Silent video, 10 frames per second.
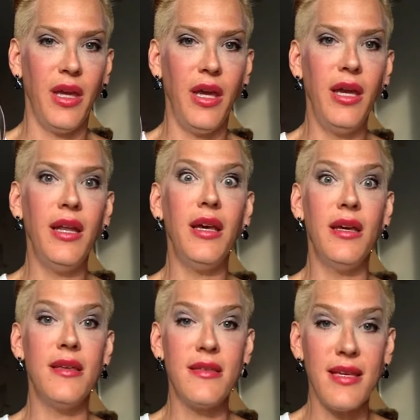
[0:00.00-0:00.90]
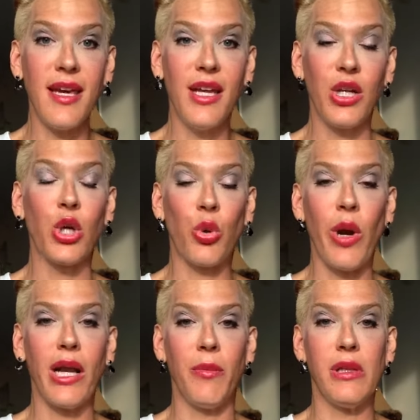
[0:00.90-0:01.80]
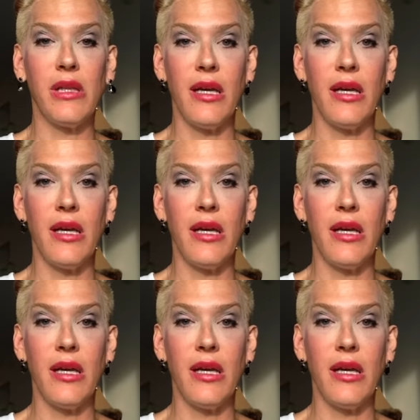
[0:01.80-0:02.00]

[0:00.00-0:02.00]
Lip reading: It is incredible.